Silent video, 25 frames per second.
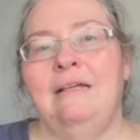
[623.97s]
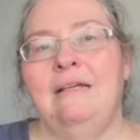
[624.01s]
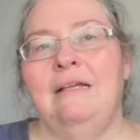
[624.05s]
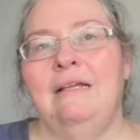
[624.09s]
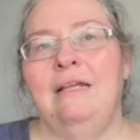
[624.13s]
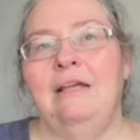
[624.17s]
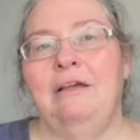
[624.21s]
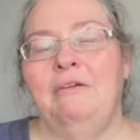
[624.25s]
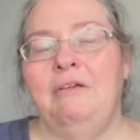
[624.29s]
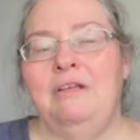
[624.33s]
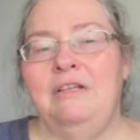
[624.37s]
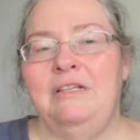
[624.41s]

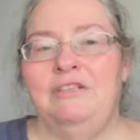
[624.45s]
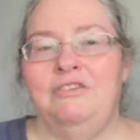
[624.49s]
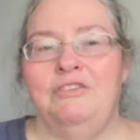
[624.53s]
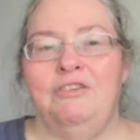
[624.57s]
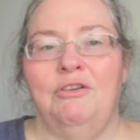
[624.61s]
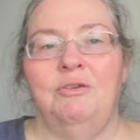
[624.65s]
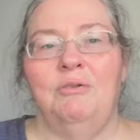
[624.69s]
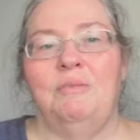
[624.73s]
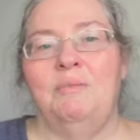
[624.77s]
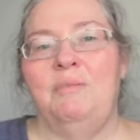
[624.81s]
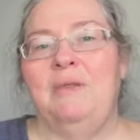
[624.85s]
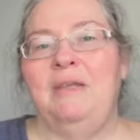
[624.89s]
his
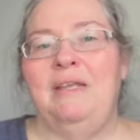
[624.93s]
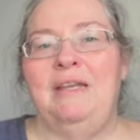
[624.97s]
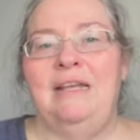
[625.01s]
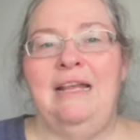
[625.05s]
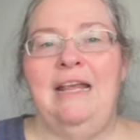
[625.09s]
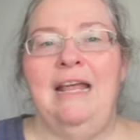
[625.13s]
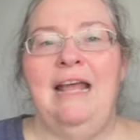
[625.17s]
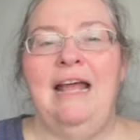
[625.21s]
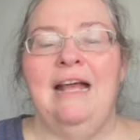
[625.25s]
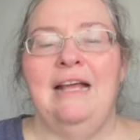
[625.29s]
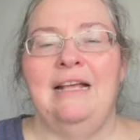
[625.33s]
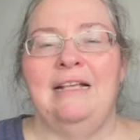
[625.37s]
job that
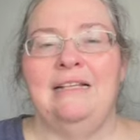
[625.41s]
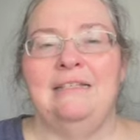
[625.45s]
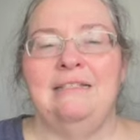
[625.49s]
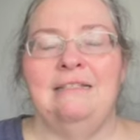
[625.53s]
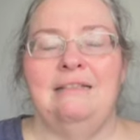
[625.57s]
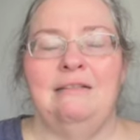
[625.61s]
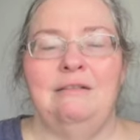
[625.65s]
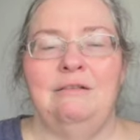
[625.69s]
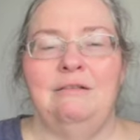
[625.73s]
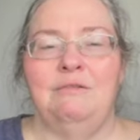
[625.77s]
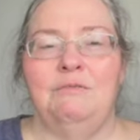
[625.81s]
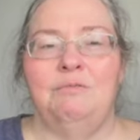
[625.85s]
he has
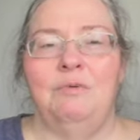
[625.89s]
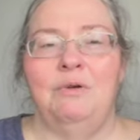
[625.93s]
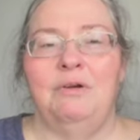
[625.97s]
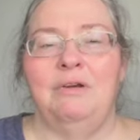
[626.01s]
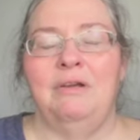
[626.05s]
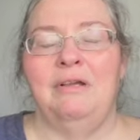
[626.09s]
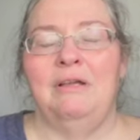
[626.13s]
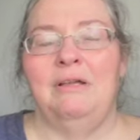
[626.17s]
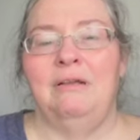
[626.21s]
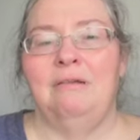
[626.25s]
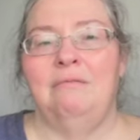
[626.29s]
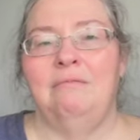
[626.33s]
is
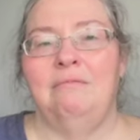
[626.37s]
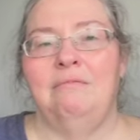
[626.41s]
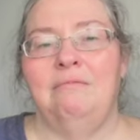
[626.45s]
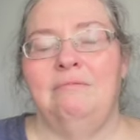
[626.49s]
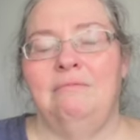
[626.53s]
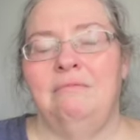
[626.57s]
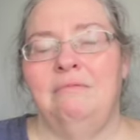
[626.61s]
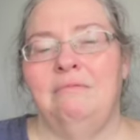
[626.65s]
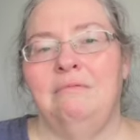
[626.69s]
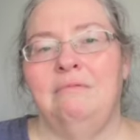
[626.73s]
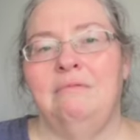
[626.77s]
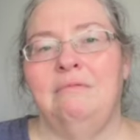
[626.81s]
working
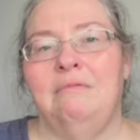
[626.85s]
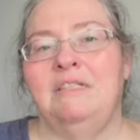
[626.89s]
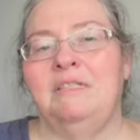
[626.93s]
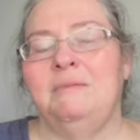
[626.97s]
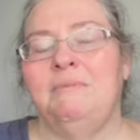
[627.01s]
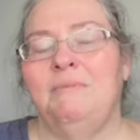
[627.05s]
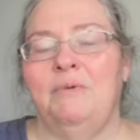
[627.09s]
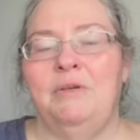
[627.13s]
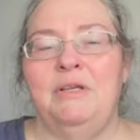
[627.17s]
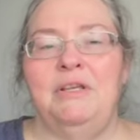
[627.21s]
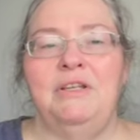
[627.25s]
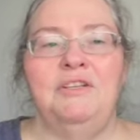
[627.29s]

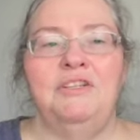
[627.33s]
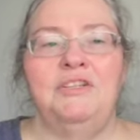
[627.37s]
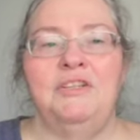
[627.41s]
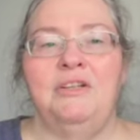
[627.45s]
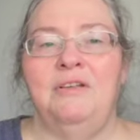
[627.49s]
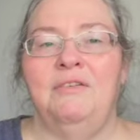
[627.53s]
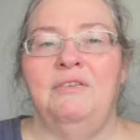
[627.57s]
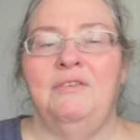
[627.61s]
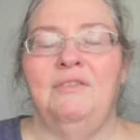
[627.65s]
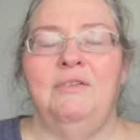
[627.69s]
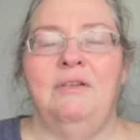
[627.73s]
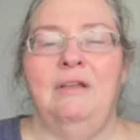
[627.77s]
spling
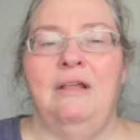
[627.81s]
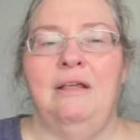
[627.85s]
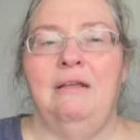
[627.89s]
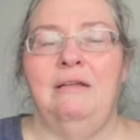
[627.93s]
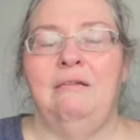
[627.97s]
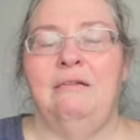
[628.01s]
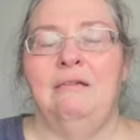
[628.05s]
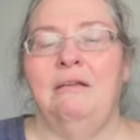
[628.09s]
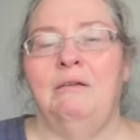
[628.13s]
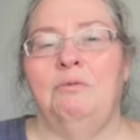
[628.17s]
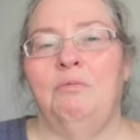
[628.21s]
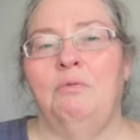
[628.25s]
shifts, like
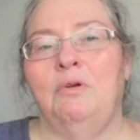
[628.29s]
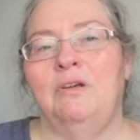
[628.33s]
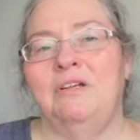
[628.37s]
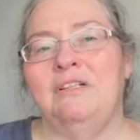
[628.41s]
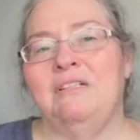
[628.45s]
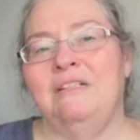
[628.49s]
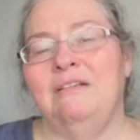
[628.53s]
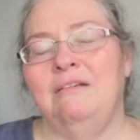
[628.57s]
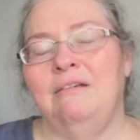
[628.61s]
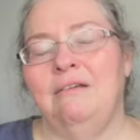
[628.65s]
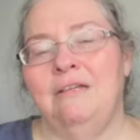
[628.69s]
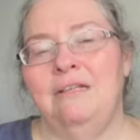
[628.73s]
he
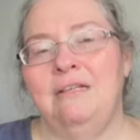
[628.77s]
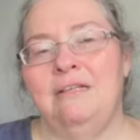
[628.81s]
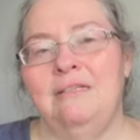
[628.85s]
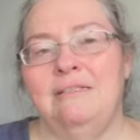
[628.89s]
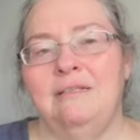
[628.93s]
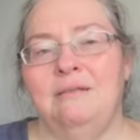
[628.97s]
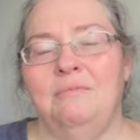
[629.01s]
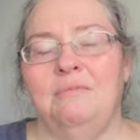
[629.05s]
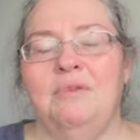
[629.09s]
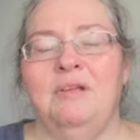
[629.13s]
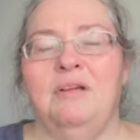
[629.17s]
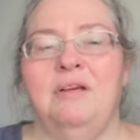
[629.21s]
works nights
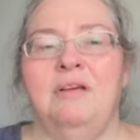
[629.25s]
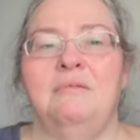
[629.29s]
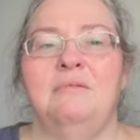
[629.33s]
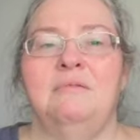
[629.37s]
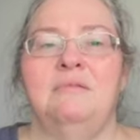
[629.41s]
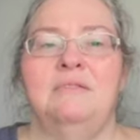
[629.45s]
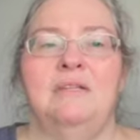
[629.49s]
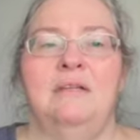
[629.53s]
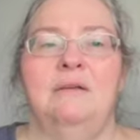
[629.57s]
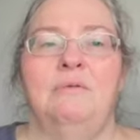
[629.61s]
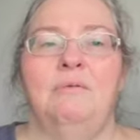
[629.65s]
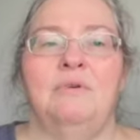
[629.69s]

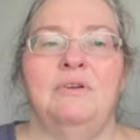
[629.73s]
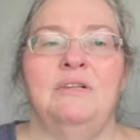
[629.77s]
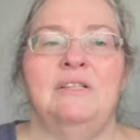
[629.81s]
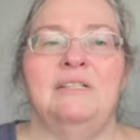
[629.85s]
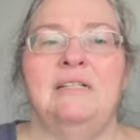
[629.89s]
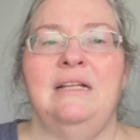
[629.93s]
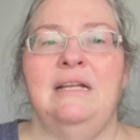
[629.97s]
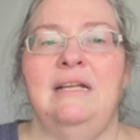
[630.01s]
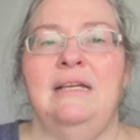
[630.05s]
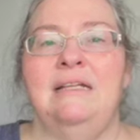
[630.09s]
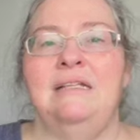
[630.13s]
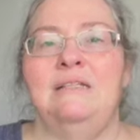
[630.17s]
sometimes and works
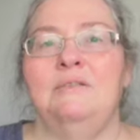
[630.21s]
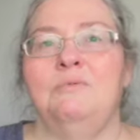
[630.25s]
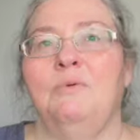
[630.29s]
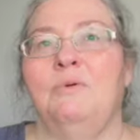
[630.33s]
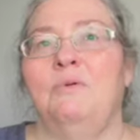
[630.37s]
days.